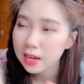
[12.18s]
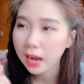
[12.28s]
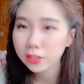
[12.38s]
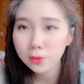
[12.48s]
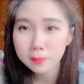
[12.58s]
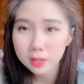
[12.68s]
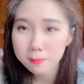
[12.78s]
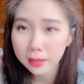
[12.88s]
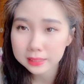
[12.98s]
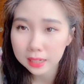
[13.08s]
I know mini
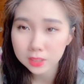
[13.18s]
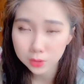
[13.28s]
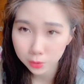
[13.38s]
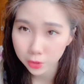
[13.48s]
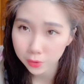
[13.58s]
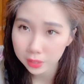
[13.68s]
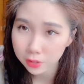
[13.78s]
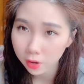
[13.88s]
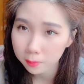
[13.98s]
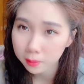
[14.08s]
bags are so cute and
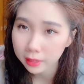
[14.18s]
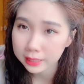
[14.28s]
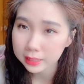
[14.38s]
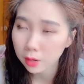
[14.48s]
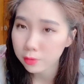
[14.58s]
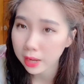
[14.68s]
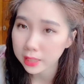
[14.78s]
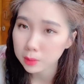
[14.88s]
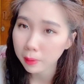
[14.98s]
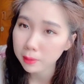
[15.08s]
adorable and some of you
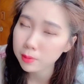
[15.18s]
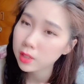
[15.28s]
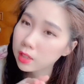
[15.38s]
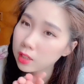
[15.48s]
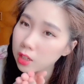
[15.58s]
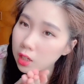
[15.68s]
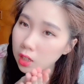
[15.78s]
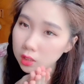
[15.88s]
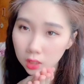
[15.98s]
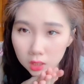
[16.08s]
guys might be
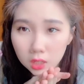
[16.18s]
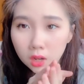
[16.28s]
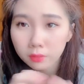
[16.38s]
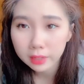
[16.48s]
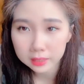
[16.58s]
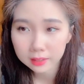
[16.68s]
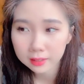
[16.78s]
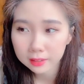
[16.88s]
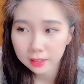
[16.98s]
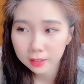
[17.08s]
thinking of getting
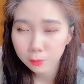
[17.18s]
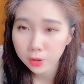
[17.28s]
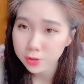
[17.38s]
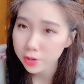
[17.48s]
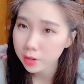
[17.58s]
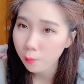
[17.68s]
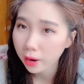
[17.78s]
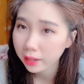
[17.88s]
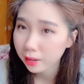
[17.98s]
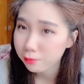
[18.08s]
it and wondering
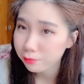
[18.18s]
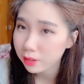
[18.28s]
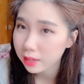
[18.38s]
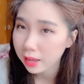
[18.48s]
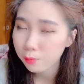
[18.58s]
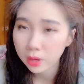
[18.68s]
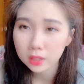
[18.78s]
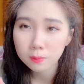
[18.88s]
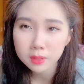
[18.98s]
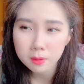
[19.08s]
what it can fit and
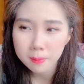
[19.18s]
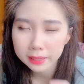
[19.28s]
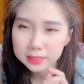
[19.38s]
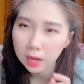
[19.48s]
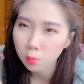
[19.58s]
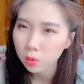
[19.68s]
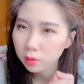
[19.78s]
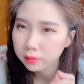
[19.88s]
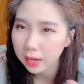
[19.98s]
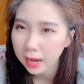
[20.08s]
whether mini bags are
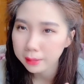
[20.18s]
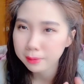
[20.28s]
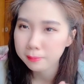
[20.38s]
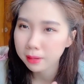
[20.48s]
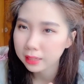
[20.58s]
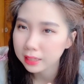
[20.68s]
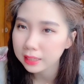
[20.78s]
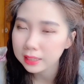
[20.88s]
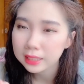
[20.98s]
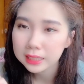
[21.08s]
worth the hype and
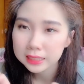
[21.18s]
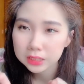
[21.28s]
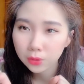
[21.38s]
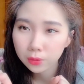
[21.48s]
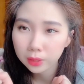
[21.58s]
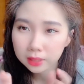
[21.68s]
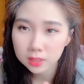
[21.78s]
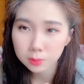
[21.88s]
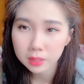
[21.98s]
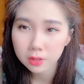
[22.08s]
money. So in
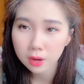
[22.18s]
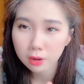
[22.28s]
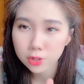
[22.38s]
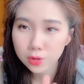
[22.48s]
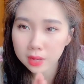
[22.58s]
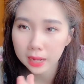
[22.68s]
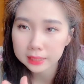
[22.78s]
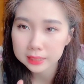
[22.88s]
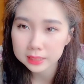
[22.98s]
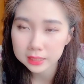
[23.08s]
this video, I'll show you
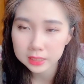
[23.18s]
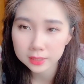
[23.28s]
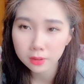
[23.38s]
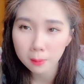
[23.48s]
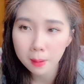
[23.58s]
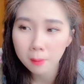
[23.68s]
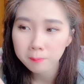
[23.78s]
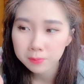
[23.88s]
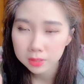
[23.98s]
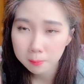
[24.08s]
guys in detail
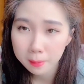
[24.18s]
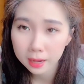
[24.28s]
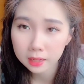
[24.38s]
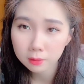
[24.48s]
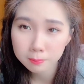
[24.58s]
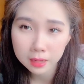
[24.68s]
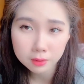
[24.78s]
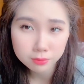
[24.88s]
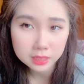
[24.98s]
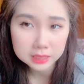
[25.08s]
about the bag
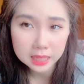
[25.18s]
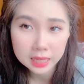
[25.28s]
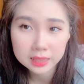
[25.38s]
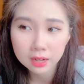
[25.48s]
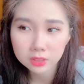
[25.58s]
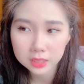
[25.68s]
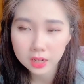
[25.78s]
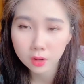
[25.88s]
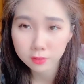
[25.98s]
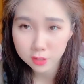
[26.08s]
benefits and
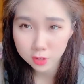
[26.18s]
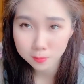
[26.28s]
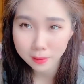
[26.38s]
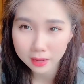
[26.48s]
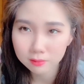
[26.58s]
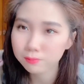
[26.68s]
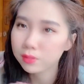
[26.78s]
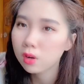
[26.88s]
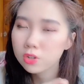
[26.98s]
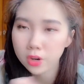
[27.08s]
downside of each bag.
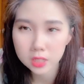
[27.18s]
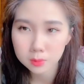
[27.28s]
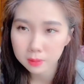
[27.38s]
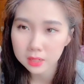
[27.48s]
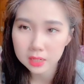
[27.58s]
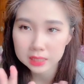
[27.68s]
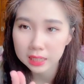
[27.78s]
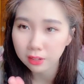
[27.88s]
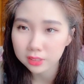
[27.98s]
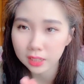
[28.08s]
Trust me, there's
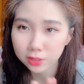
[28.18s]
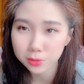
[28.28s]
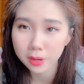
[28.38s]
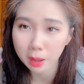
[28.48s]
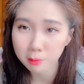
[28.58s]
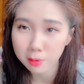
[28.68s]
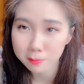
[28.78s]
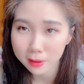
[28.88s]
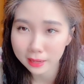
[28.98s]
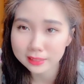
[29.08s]
downside to every
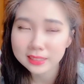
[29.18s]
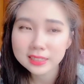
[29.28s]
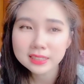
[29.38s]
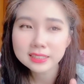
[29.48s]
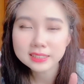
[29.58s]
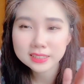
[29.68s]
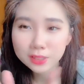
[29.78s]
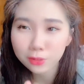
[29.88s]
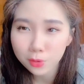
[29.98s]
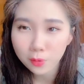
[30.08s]
bag.
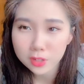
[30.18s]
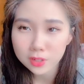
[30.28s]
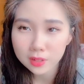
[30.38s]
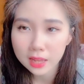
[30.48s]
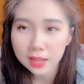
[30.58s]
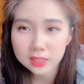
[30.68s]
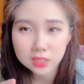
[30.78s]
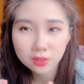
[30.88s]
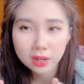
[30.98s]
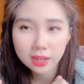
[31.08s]
So do watch the end
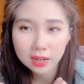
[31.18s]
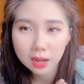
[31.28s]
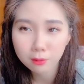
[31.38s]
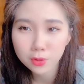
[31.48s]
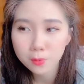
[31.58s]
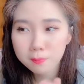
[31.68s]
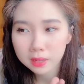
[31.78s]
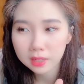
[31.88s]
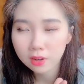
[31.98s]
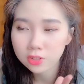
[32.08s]
so that it can help you
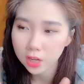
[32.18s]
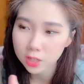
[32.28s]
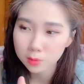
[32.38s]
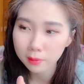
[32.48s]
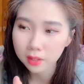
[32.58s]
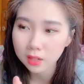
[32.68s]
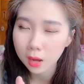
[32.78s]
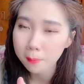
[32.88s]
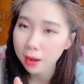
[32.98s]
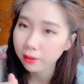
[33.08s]
make your judgment
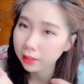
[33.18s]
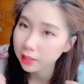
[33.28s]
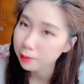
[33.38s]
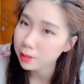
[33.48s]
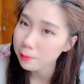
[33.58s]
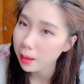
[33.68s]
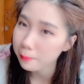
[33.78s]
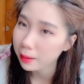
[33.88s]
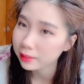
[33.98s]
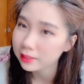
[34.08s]
about getting a knee back
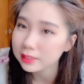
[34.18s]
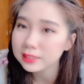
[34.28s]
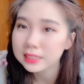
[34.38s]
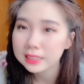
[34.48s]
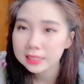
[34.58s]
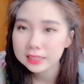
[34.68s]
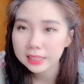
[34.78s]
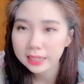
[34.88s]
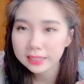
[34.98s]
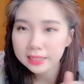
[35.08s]
better.
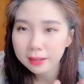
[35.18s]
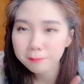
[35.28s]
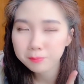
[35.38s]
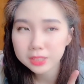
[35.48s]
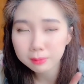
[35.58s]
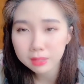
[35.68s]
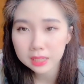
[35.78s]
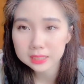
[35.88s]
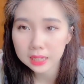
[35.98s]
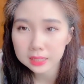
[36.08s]
And yeah, something
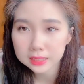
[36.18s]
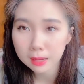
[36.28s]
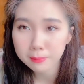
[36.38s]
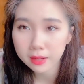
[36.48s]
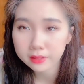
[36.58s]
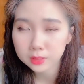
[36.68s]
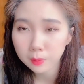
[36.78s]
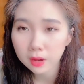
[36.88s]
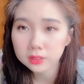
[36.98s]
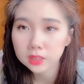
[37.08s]
exciting is coming up as
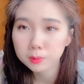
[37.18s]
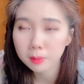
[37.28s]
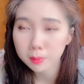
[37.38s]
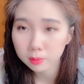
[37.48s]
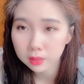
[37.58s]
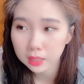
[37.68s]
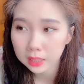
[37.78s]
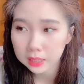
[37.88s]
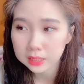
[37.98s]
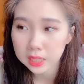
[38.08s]
well since my birthday
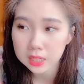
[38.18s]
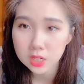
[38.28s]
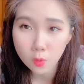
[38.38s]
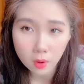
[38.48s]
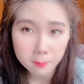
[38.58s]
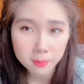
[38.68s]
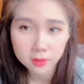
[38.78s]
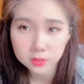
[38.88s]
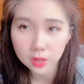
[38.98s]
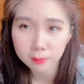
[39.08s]
is in
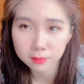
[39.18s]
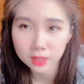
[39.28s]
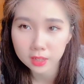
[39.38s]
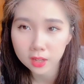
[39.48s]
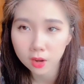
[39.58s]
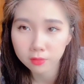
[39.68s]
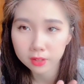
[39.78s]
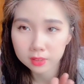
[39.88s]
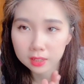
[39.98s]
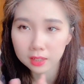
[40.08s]
November. So I'm thinking of
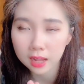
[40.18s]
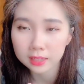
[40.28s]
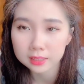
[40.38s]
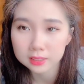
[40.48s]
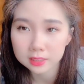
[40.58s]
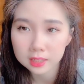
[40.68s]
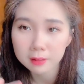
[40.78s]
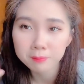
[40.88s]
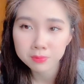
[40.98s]
getting either the